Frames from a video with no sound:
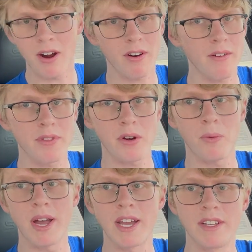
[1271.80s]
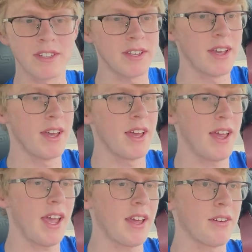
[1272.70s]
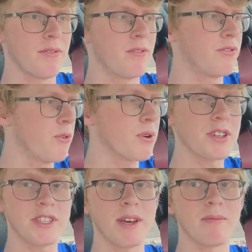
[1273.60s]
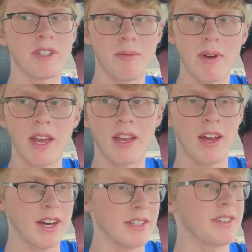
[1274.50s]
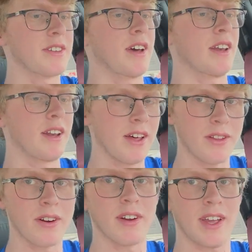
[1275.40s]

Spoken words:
error of their ways, and force them to make us another